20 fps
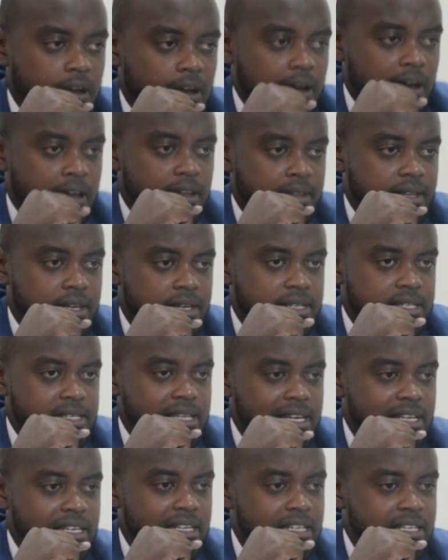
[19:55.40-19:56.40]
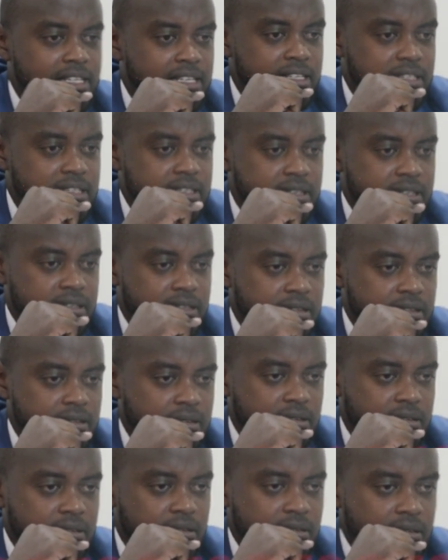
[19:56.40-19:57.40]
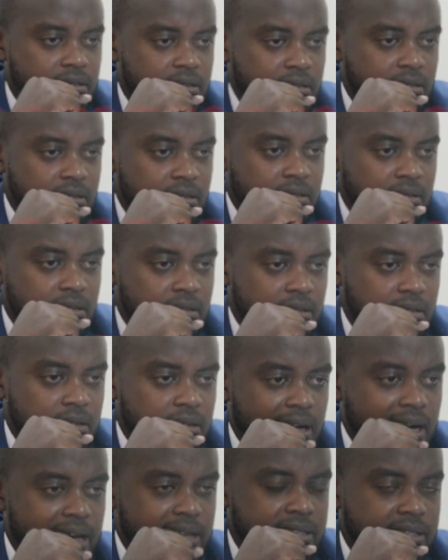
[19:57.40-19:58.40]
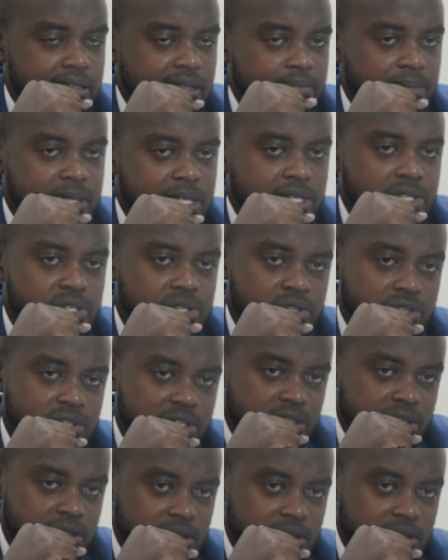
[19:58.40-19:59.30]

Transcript: And there is an INIT at the ministry,